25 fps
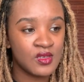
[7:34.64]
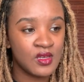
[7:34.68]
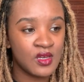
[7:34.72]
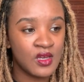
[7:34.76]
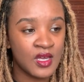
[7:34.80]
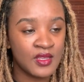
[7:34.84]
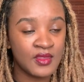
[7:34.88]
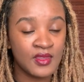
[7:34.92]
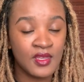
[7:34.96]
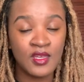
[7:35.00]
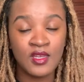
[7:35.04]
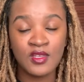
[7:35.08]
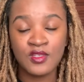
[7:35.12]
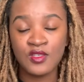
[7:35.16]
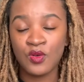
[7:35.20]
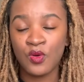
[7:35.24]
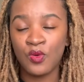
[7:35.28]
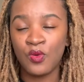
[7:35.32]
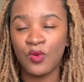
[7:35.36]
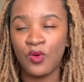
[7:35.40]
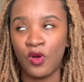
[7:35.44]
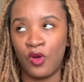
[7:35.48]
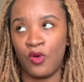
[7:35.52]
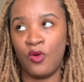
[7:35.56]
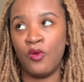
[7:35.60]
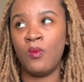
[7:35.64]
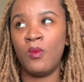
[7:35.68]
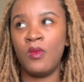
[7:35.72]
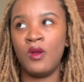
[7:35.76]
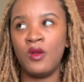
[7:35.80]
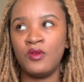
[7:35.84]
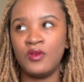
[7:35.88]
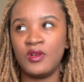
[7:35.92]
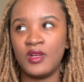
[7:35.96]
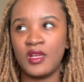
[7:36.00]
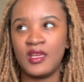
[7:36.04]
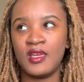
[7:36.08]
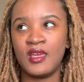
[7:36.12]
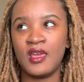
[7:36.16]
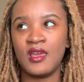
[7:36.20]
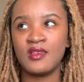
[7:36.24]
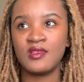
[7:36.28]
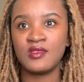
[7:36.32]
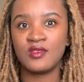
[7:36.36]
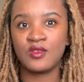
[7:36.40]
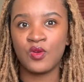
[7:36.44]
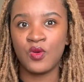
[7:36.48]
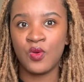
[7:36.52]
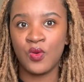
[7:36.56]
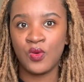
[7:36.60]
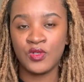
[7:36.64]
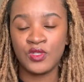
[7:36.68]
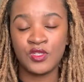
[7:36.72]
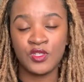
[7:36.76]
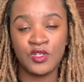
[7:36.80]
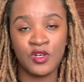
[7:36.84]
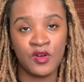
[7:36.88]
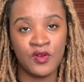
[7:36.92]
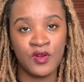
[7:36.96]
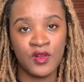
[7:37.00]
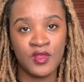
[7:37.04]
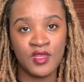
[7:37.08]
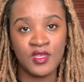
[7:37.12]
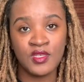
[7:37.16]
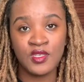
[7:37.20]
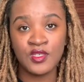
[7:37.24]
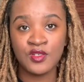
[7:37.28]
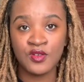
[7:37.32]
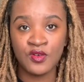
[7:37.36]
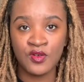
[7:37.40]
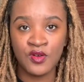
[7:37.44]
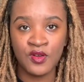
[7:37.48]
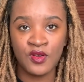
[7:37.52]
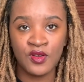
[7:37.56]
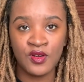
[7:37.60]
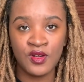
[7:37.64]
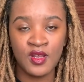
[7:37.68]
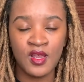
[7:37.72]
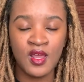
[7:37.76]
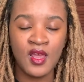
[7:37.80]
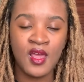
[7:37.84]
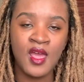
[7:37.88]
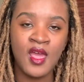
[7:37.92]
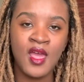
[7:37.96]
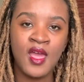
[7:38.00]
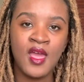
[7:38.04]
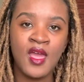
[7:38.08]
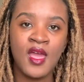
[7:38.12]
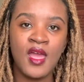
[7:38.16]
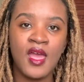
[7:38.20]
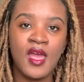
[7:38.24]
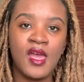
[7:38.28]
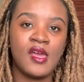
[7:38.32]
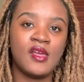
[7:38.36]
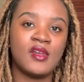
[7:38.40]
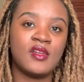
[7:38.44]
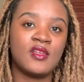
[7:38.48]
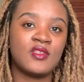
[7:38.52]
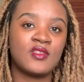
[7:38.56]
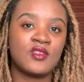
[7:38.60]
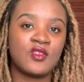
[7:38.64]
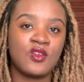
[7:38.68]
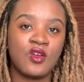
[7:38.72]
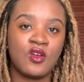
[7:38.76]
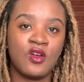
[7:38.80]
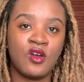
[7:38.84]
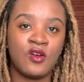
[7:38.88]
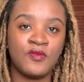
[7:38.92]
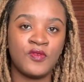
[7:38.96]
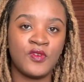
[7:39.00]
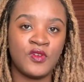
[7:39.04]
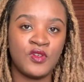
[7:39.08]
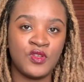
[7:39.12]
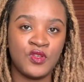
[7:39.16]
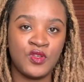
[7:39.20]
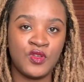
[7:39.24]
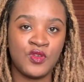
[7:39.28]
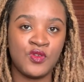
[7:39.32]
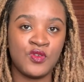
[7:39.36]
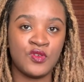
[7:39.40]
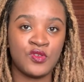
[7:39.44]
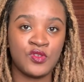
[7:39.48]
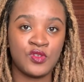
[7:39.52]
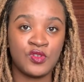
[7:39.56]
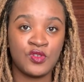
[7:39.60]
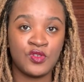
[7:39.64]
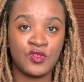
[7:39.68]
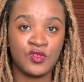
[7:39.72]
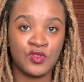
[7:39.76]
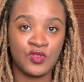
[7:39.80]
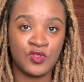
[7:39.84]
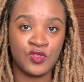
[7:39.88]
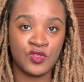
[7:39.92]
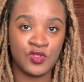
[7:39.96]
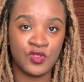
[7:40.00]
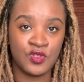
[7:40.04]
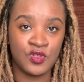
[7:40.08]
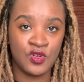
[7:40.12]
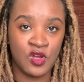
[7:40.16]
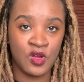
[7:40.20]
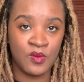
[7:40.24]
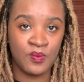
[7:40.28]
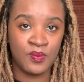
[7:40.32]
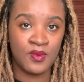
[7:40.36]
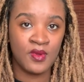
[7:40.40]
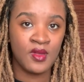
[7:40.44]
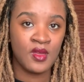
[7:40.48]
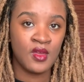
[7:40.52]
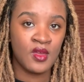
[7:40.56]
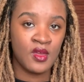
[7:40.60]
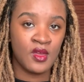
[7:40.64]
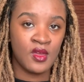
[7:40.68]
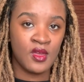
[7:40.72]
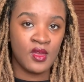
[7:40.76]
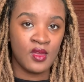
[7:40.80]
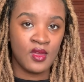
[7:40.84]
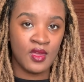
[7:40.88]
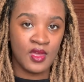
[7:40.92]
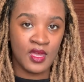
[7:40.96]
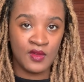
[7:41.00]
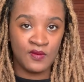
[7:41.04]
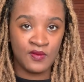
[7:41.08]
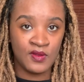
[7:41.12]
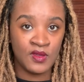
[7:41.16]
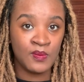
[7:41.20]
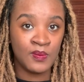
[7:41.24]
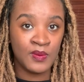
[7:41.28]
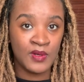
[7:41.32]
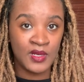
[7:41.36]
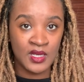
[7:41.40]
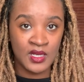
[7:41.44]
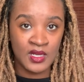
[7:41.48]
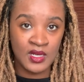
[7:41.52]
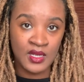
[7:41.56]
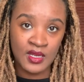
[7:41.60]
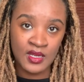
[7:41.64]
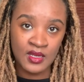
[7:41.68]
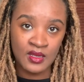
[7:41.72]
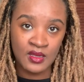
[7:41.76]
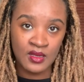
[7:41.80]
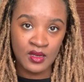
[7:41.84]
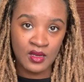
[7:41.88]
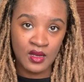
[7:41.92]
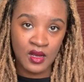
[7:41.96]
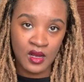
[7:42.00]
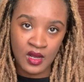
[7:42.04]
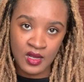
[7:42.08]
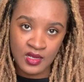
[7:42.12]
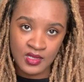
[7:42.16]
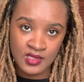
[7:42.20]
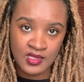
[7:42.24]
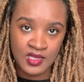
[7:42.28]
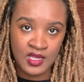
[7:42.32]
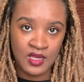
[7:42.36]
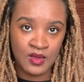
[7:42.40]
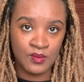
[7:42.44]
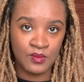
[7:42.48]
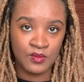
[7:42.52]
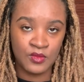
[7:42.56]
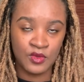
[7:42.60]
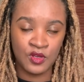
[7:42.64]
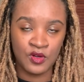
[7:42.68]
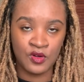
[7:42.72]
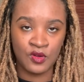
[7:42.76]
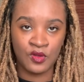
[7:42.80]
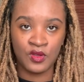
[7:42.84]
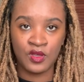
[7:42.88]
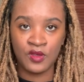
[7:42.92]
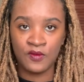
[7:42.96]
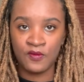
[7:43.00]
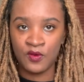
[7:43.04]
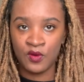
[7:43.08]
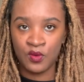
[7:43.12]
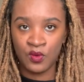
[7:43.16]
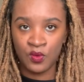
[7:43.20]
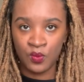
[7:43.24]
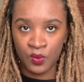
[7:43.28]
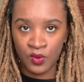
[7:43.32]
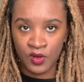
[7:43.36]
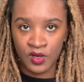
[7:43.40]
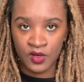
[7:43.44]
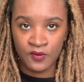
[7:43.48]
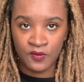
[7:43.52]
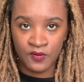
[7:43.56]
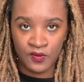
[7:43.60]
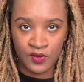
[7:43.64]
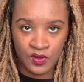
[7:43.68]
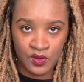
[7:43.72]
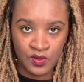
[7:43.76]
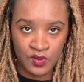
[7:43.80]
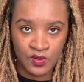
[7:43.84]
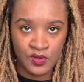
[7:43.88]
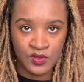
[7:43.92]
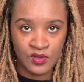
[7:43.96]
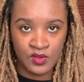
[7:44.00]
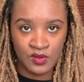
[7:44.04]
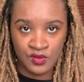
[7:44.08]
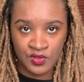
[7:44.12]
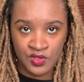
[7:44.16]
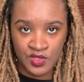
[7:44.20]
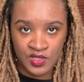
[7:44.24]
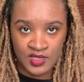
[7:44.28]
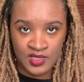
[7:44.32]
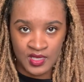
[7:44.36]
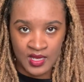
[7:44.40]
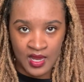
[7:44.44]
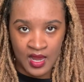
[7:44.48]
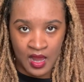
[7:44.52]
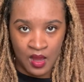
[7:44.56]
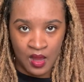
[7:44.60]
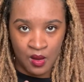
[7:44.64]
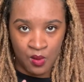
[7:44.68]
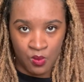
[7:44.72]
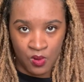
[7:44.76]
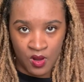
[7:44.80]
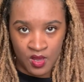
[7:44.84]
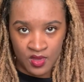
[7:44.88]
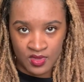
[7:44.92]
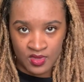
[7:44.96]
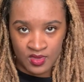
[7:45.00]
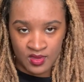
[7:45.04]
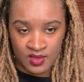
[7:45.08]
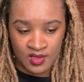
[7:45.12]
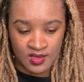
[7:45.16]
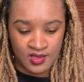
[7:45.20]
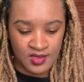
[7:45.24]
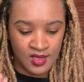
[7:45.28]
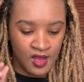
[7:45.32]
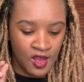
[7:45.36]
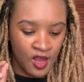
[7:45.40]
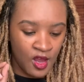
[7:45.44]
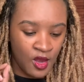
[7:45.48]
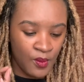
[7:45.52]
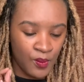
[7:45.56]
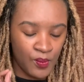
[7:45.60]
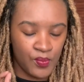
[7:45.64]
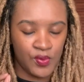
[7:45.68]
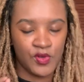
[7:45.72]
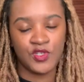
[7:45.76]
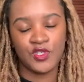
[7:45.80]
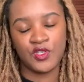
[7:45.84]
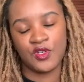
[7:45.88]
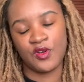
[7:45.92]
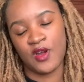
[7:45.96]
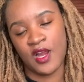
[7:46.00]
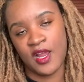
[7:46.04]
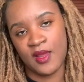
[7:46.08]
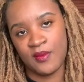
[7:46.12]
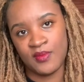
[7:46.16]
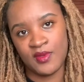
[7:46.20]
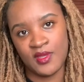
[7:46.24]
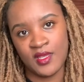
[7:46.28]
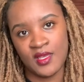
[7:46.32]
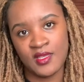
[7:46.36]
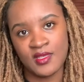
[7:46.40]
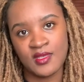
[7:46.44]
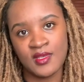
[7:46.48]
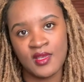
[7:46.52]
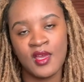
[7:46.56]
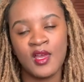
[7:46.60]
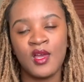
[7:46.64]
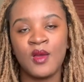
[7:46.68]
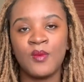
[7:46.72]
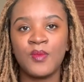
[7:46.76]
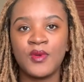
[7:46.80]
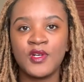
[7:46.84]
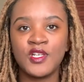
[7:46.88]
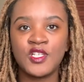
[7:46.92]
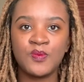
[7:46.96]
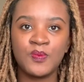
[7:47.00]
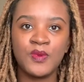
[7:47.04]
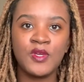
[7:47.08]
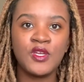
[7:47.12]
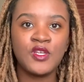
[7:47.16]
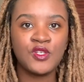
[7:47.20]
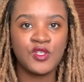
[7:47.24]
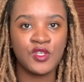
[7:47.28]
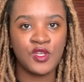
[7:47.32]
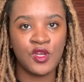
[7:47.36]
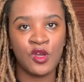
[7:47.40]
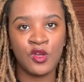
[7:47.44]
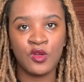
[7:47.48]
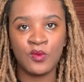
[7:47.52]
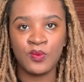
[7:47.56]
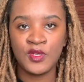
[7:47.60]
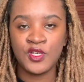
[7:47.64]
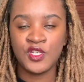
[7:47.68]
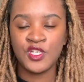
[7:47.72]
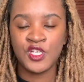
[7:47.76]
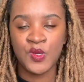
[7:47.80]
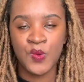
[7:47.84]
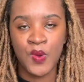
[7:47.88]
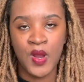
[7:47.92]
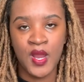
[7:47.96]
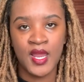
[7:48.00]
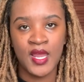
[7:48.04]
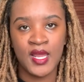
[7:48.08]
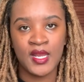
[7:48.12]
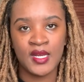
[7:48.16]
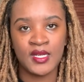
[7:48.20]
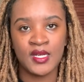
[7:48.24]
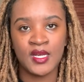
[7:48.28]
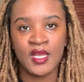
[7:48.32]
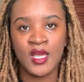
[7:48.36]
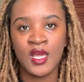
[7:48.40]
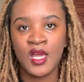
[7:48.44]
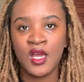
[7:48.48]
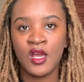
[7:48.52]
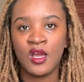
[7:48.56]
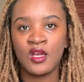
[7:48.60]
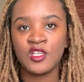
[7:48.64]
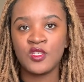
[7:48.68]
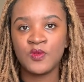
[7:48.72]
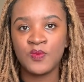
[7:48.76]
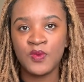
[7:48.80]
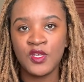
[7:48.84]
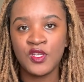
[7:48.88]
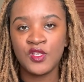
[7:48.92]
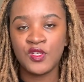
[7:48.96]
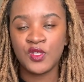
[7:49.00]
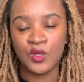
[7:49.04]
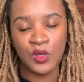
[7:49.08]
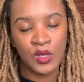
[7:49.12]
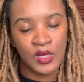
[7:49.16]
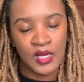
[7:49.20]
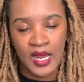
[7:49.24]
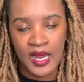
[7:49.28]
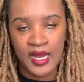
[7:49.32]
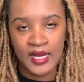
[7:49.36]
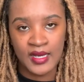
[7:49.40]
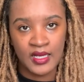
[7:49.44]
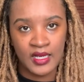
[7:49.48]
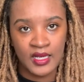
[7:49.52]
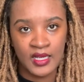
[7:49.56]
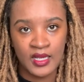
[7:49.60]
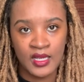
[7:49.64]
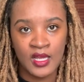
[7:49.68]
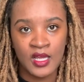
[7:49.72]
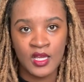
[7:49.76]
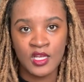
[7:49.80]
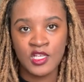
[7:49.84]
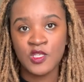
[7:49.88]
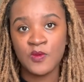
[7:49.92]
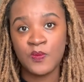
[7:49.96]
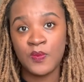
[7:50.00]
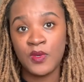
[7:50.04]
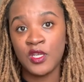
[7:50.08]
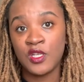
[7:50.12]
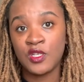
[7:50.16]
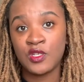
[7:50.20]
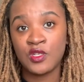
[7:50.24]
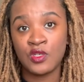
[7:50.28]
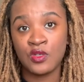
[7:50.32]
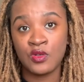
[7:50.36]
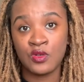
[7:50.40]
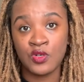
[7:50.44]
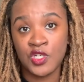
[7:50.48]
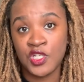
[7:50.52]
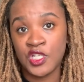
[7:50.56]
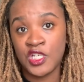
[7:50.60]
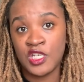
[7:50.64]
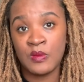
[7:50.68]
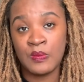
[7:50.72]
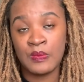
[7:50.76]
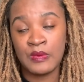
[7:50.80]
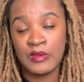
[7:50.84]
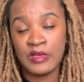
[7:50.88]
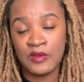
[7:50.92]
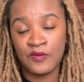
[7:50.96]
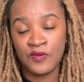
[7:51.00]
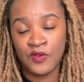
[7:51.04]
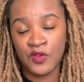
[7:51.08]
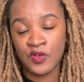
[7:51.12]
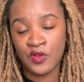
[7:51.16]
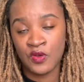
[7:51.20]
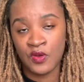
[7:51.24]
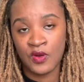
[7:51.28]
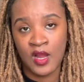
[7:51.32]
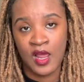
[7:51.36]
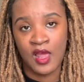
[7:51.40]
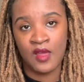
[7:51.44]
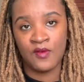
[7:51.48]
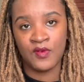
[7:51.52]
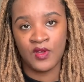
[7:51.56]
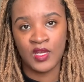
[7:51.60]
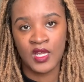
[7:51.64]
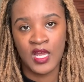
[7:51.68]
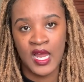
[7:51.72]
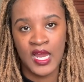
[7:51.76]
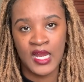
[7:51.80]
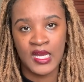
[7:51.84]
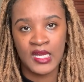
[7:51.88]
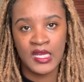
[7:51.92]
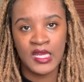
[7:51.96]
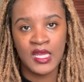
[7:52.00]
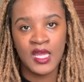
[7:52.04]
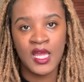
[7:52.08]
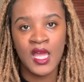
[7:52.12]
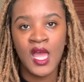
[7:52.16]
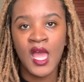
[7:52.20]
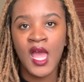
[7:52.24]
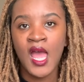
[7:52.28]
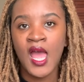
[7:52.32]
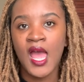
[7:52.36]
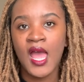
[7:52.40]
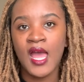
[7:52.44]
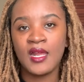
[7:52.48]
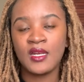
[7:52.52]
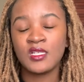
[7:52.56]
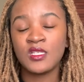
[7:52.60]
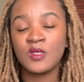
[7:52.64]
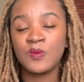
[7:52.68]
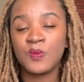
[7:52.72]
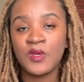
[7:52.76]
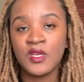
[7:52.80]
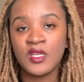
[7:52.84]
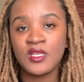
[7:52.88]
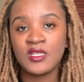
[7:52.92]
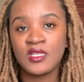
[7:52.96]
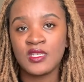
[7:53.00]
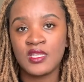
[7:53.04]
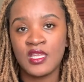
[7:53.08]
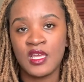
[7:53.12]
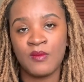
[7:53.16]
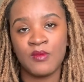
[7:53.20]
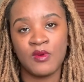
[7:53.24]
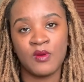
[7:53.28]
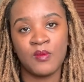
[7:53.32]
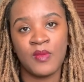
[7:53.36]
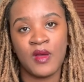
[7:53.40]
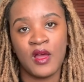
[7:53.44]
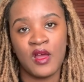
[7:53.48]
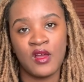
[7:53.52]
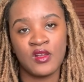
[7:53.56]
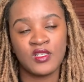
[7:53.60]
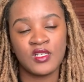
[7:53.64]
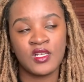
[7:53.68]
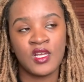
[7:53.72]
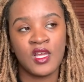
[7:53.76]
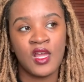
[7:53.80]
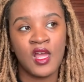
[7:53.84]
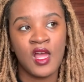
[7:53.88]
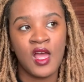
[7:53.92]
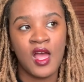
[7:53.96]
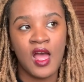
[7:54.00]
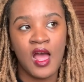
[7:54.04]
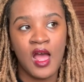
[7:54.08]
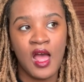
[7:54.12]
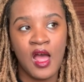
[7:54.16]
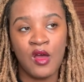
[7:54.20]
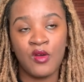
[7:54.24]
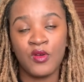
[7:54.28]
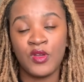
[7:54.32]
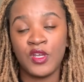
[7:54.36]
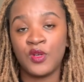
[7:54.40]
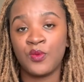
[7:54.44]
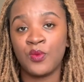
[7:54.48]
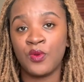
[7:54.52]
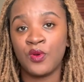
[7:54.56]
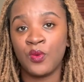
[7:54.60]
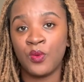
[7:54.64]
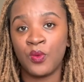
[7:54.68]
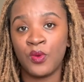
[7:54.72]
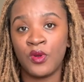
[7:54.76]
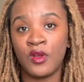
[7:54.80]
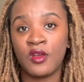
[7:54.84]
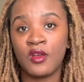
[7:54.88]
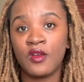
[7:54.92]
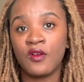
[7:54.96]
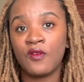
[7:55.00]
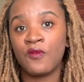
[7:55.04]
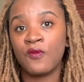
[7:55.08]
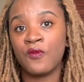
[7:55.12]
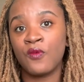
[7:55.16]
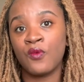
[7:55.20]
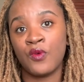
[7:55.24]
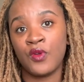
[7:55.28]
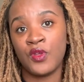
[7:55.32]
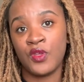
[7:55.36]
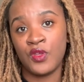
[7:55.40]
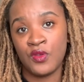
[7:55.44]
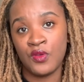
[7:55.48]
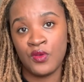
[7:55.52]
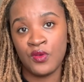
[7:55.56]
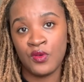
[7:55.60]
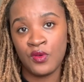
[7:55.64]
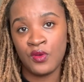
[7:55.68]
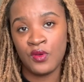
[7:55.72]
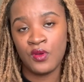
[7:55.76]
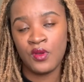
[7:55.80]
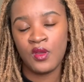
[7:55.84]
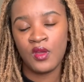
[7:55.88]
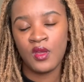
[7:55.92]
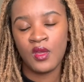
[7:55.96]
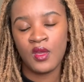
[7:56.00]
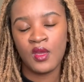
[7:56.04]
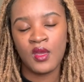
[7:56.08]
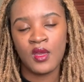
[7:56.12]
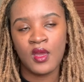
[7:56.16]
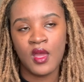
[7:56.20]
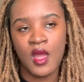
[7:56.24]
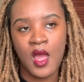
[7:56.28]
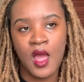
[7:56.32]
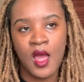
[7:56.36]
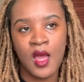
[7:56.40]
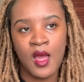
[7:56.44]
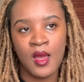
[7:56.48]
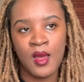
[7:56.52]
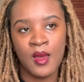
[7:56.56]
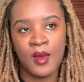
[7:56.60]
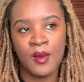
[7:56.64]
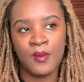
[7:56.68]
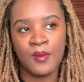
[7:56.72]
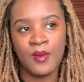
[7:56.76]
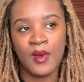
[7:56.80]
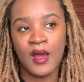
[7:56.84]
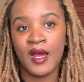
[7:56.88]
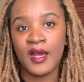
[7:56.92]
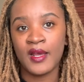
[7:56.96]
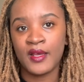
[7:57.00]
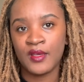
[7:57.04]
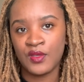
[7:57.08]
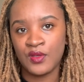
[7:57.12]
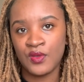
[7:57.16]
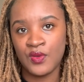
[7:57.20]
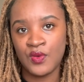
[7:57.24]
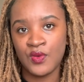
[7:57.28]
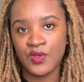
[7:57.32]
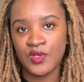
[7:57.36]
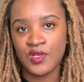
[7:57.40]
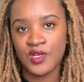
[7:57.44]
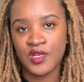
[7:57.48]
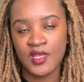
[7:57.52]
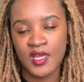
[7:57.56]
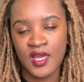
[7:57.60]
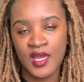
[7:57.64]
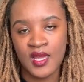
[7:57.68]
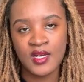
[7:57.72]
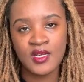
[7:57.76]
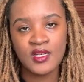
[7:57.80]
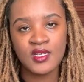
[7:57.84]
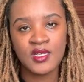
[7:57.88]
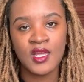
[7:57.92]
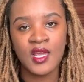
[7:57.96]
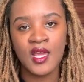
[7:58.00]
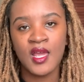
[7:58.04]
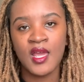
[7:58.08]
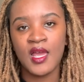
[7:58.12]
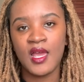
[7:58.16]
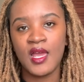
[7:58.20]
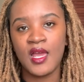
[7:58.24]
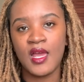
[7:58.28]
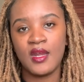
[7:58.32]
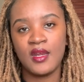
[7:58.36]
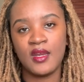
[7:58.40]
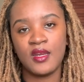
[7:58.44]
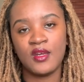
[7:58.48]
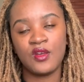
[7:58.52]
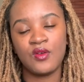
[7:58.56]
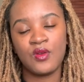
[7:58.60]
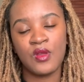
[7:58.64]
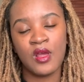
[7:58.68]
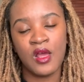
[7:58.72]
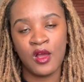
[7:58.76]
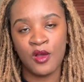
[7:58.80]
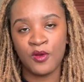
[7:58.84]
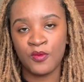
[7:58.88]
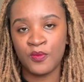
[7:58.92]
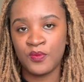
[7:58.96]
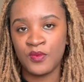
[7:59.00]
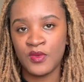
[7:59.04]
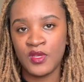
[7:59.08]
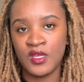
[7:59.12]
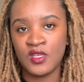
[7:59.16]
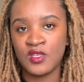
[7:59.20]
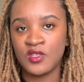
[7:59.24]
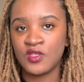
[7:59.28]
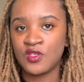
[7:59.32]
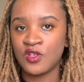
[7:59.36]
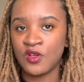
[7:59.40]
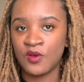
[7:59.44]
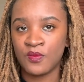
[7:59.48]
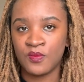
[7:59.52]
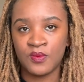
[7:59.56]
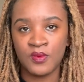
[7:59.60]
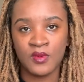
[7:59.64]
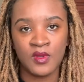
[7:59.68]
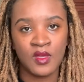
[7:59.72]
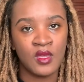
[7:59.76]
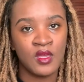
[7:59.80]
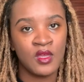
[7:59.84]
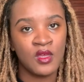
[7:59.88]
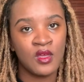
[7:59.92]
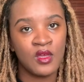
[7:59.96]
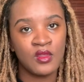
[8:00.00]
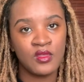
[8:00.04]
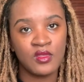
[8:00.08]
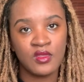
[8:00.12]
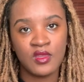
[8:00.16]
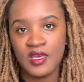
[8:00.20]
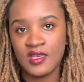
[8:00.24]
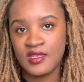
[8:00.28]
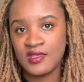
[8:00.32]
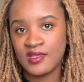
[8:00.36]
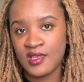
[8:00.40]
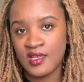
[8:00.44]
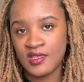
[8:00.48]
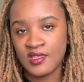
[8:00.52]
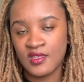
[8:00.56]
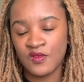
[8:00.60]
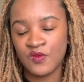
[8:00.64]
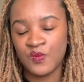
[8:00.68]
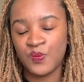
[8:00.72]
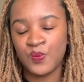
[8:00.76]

I think it's a hormone, I guess, called northisterone, and it's often used to stop heavy bleeding. Ask them, if it would work for you. Don't just say, I want this, prescribe this, but speak to your OBGYN, speak to your gynae, speak to your GP if you don't have a gynae, and speak to them about how it would work for you. I used that and it helped me stop the excessive